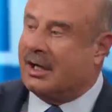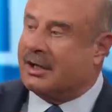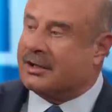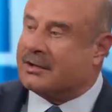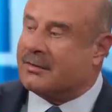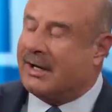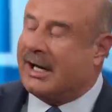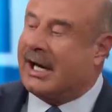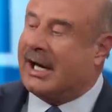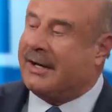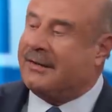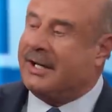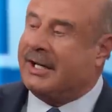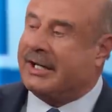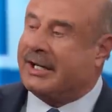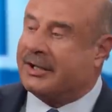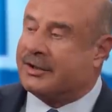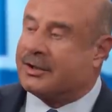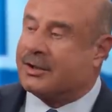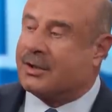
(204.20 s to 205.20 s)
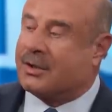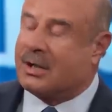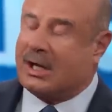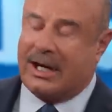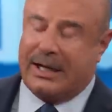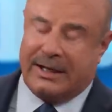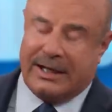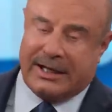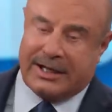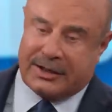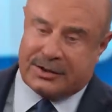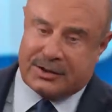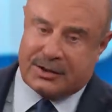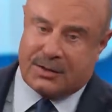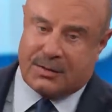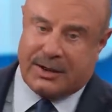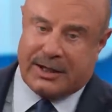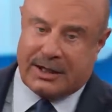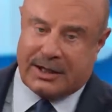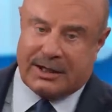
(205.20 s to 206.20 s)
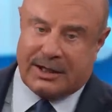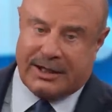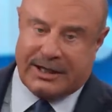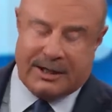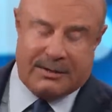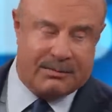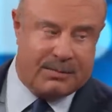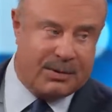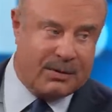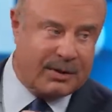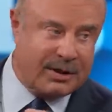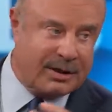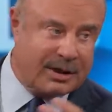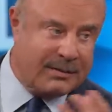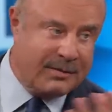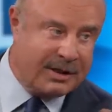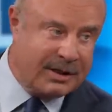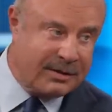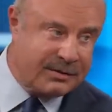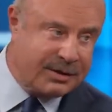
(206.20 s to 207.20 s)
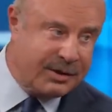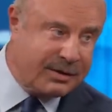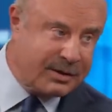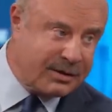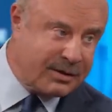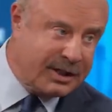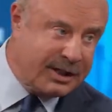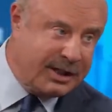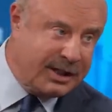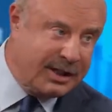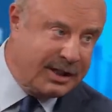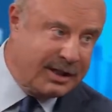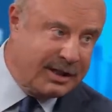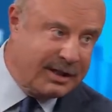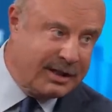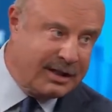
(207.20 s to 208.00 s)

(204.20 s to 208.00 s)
So I think it's I think it's critically important. I mean, don't you agree?